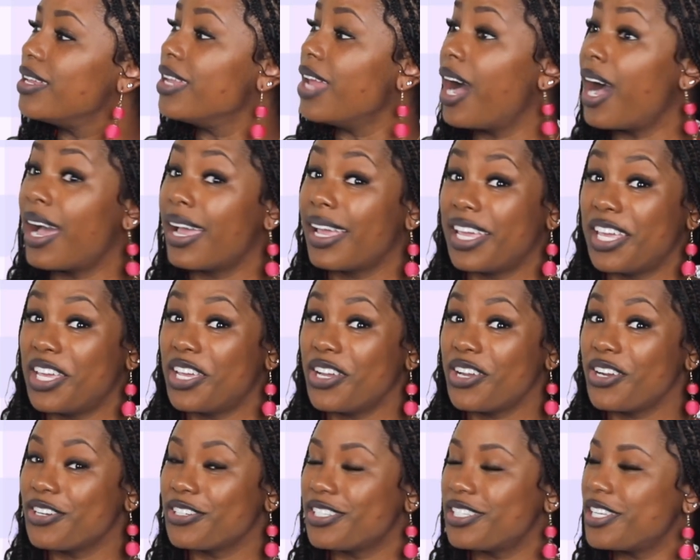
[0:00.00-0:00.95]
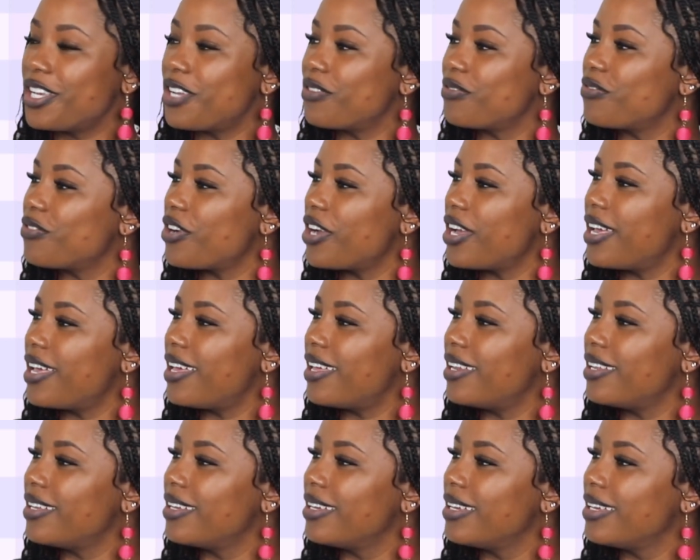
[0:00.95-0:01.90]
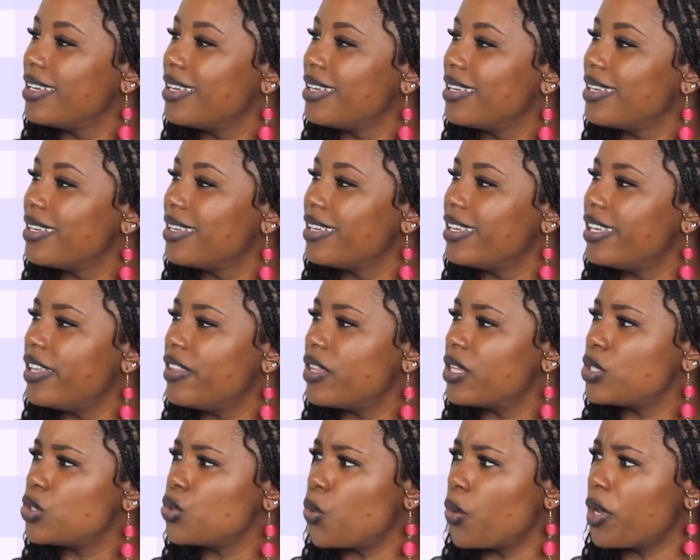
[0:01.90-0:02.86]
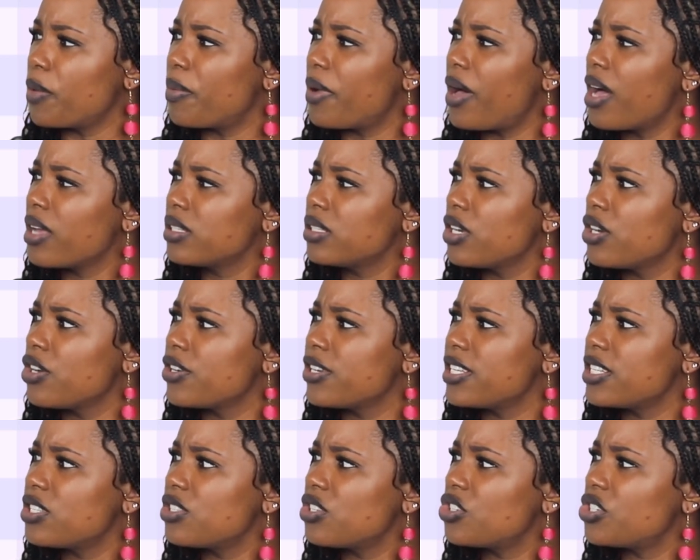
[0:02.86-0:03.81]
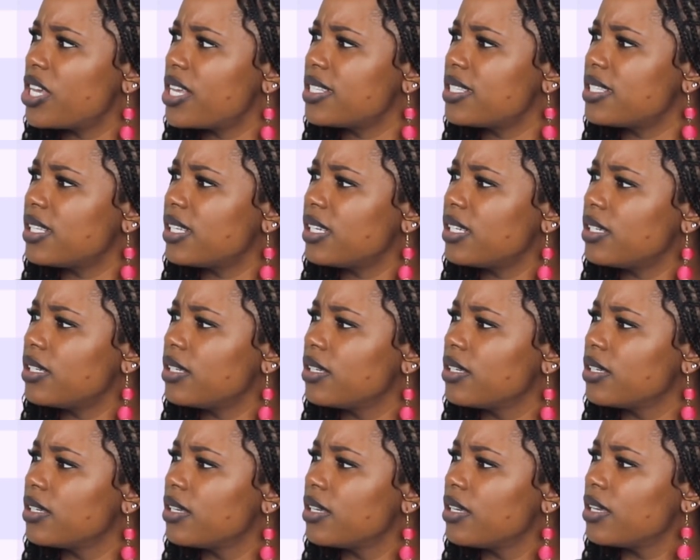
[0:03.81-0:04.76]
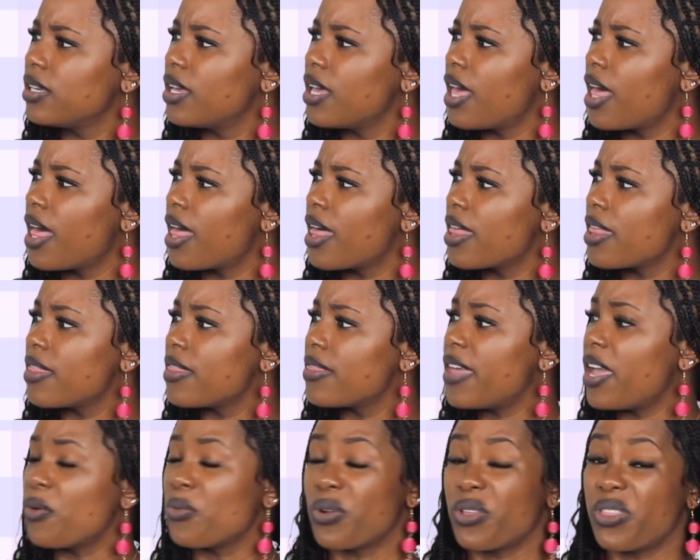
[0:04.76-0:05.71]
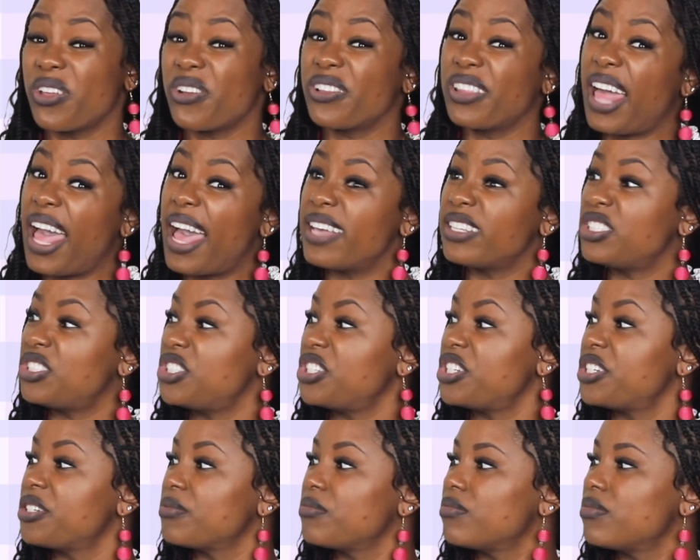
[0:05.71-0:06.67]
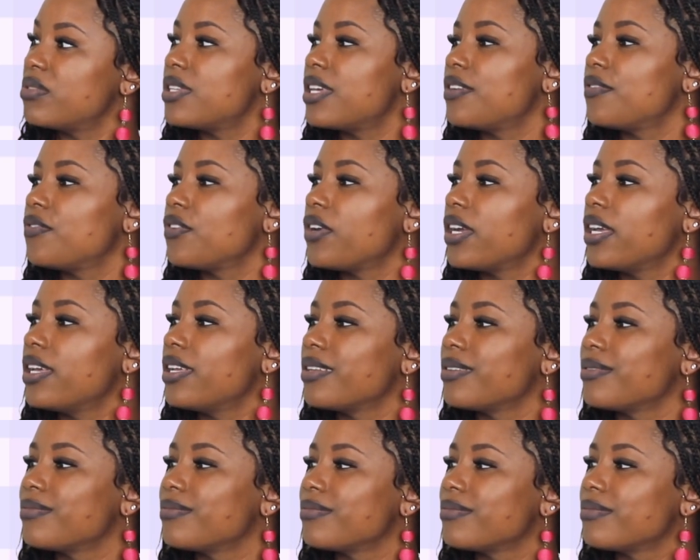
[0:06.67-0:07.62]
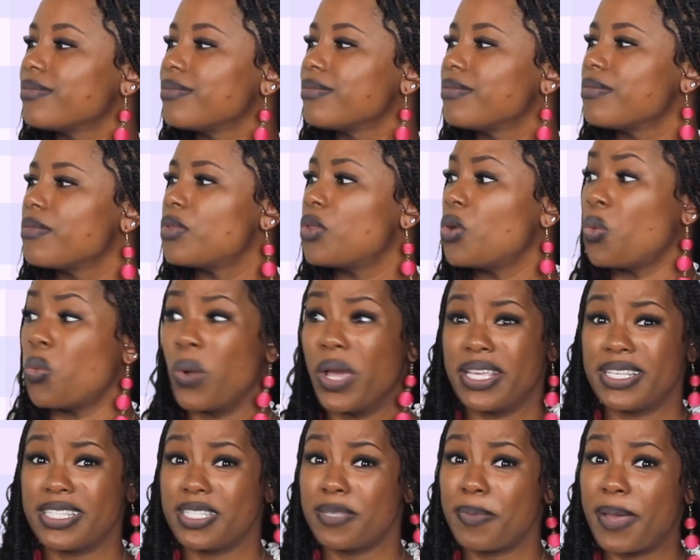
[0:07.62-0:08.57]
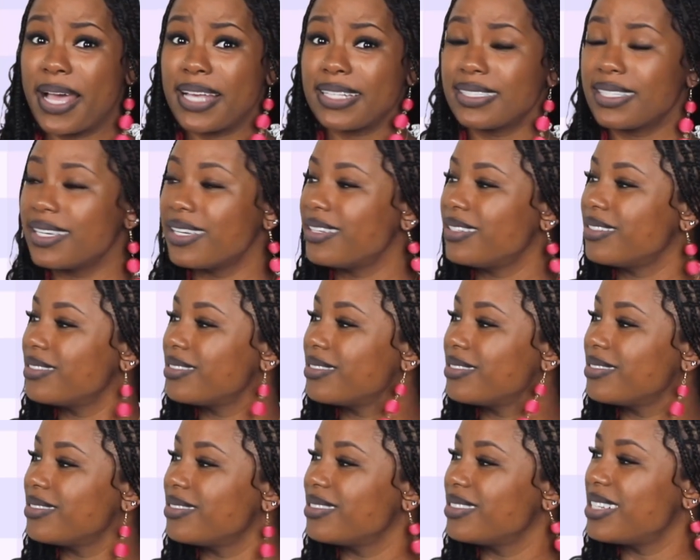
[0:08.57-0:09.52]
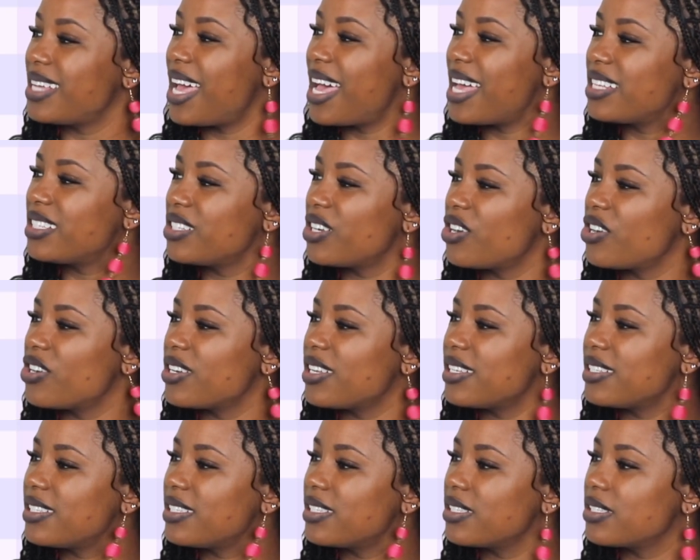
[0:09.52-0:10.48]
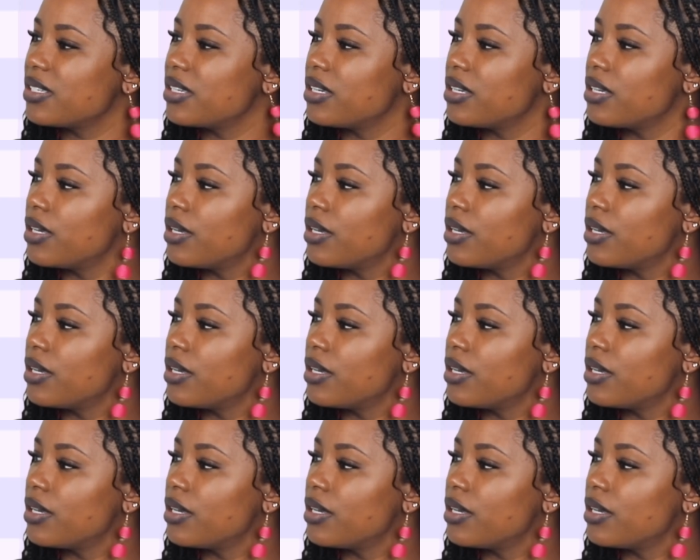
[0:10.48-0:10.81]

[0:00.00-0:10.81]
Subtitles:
Not here, said Fred. In the toy box, Ernest suggested. They were there last year, said Fred. The wastebasket? Asked Ernest.